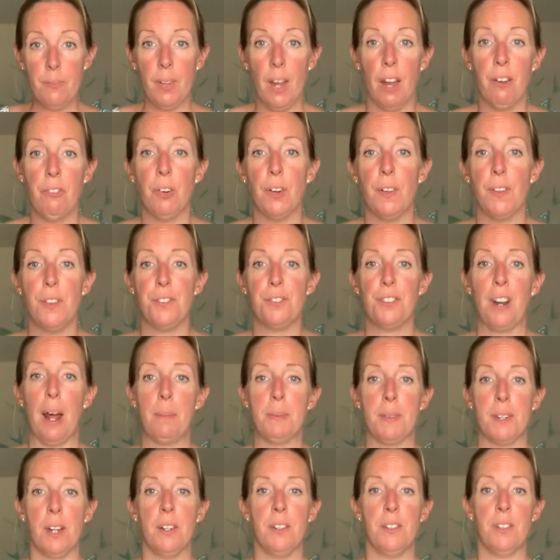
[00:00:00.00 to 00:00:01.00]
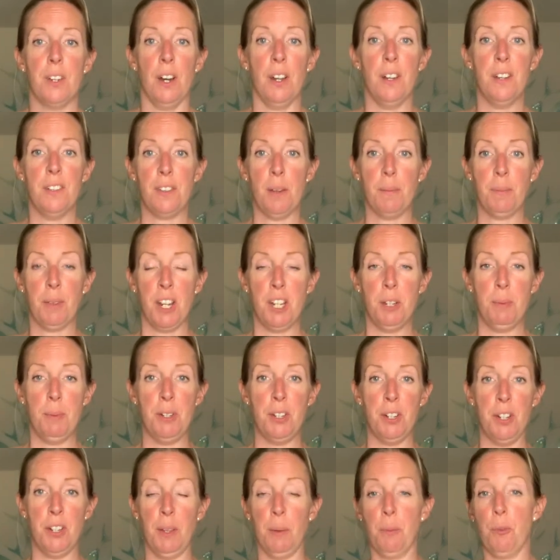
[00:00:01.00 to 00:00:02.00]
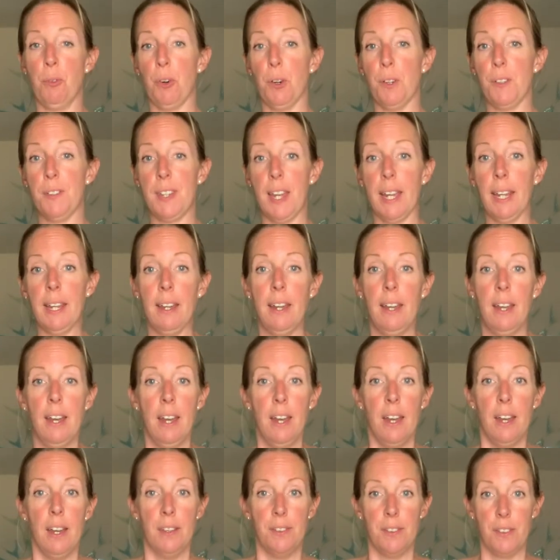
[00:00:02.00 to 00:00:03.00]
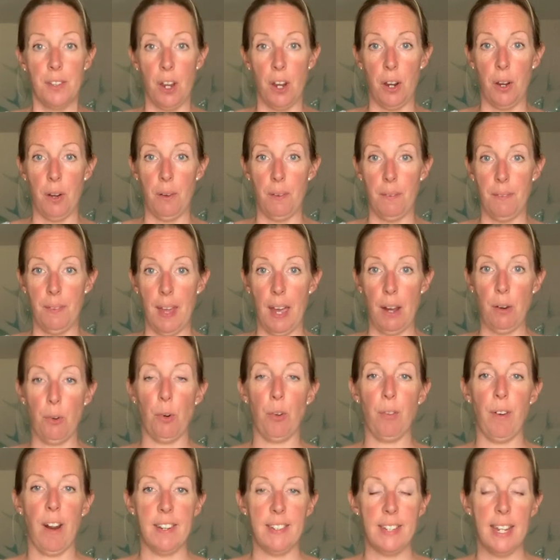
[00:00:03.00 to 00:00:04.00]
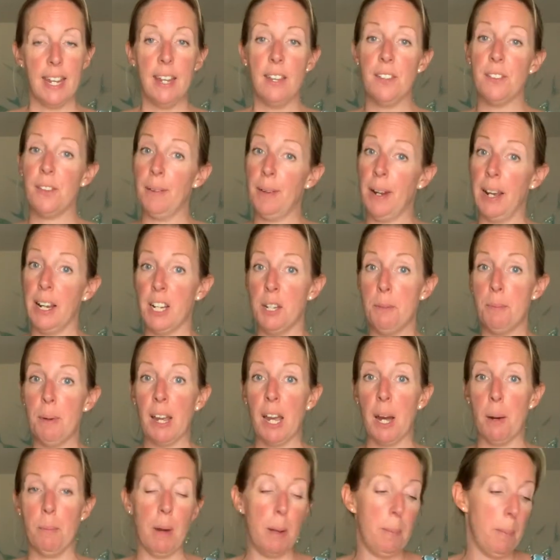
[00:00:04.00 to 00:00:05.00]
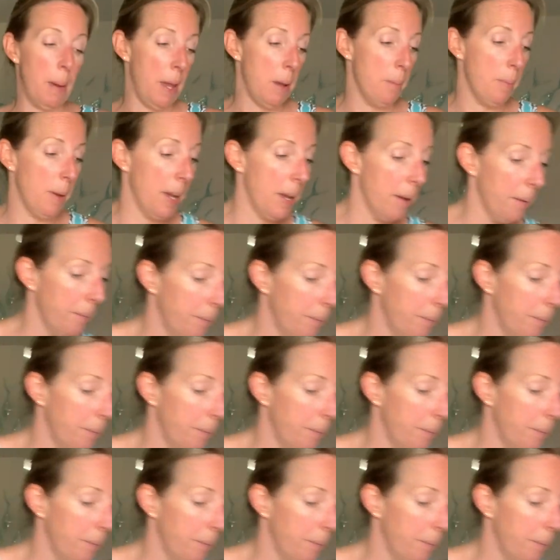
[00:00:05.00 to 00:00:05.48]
I've got the straps undone, so I'm going to be doing them crossing. So they're all ready, so I'm now going to pick up my baby.